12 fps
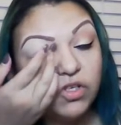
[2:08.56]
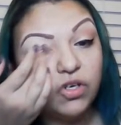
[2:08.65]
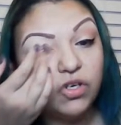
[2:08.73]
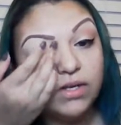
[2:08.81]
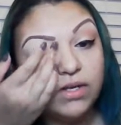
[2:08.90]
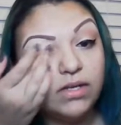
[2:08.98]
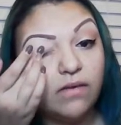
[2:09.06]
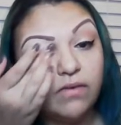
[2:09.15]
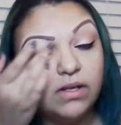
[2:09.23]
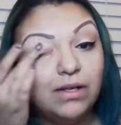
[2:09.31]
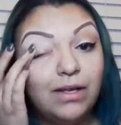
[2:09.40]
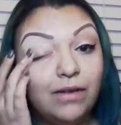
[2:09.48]
Make sure you guys
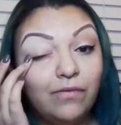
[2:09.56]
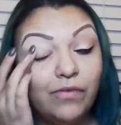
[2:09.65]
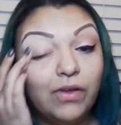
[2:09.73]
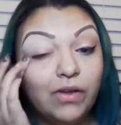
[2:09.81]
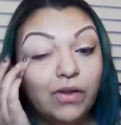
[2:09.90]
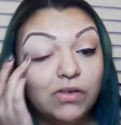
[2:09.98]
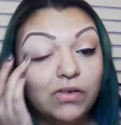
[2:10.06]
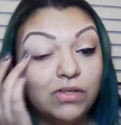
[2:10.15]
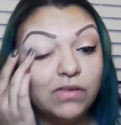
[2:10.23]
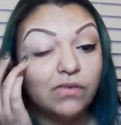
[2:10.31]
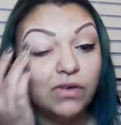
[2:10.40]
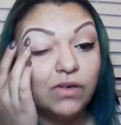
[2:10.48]
have clean
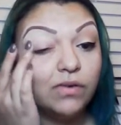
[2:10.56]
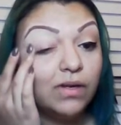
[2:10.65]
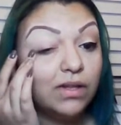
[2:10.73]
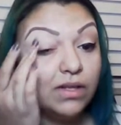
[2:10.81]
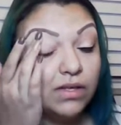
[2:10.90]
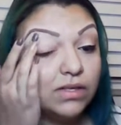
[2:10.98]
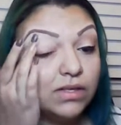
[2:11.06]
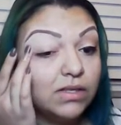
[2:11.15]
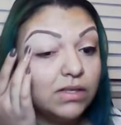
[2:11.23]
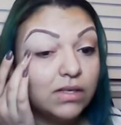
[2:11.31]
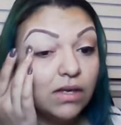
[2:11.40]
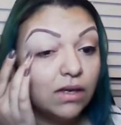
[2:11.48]
fingers if you're doing this.